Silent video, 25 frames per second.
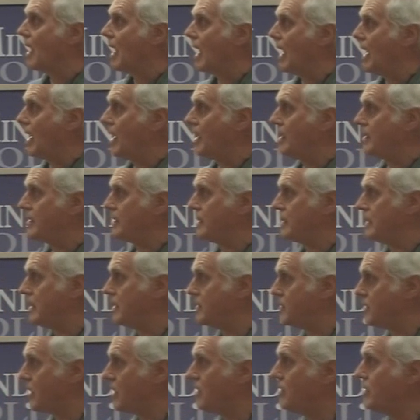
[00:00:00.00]
And
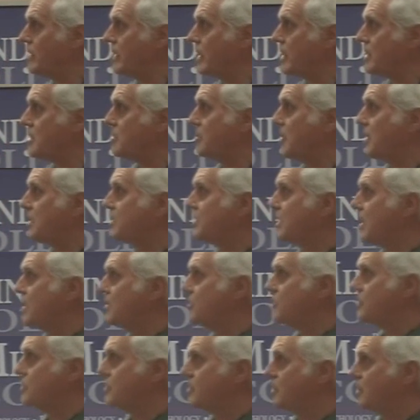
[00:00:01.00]
it's only
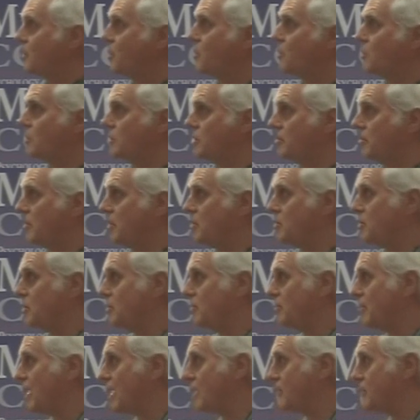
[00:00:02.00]
expectations that cause emotional
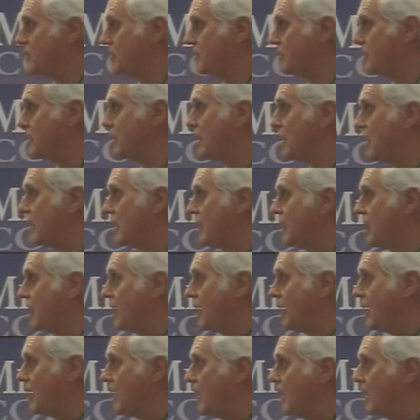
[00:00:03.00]
arousal
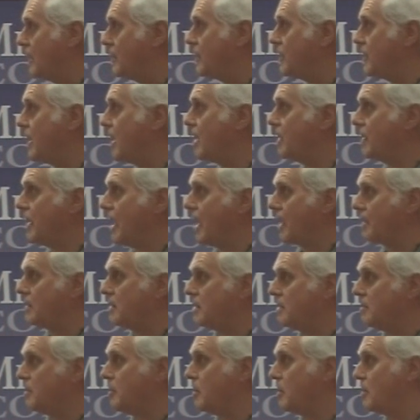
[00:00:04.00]
and that aren't
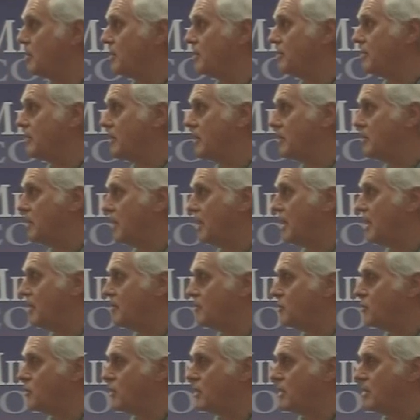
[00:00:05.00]
acted upon that
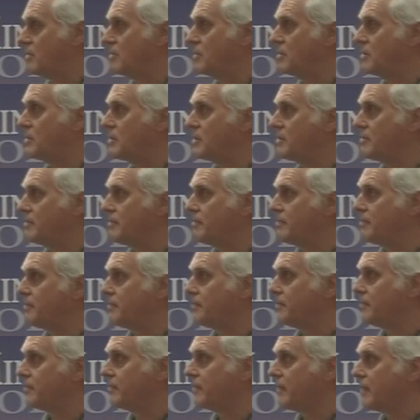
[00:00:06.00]
become dreams.
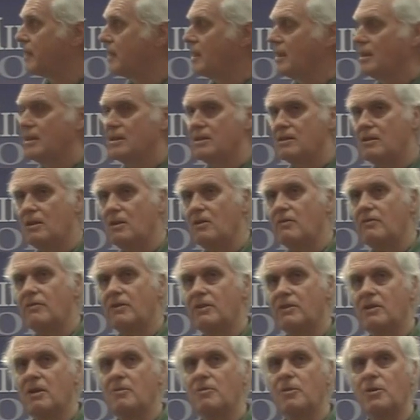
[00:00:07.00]
So, for
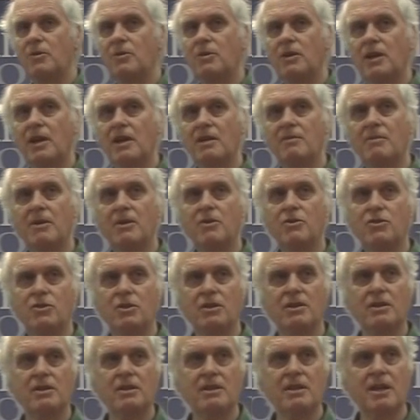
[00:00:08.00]
example, you can get
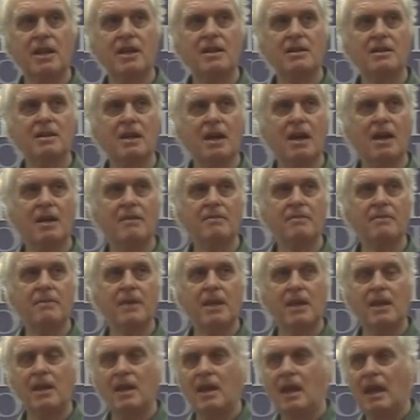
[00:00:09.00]
emotional in the daytime
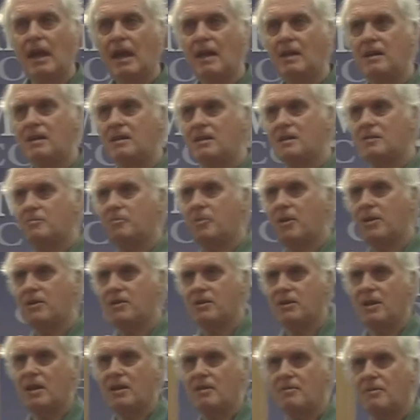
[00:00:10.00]
and
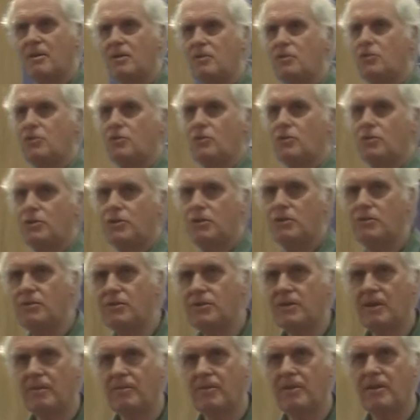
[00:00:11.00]
express that emotion or do
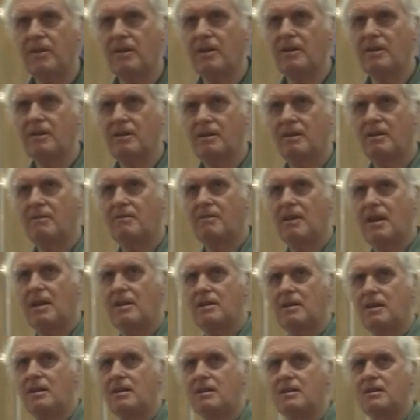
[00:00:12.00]
something
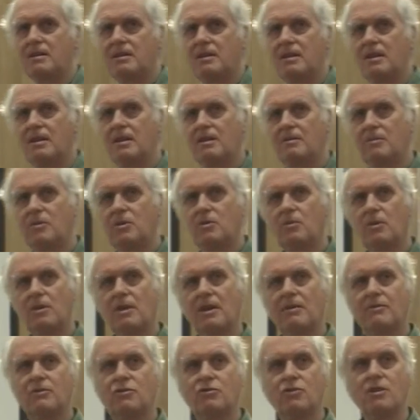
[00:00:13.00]
around it, but you won't
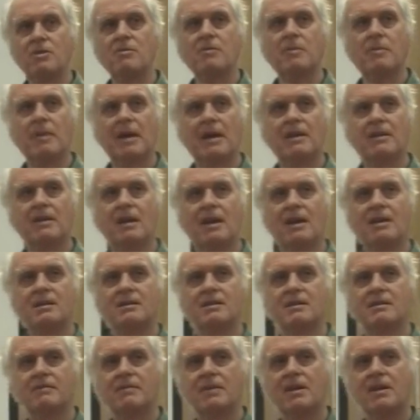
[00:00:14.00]
have a dream about that.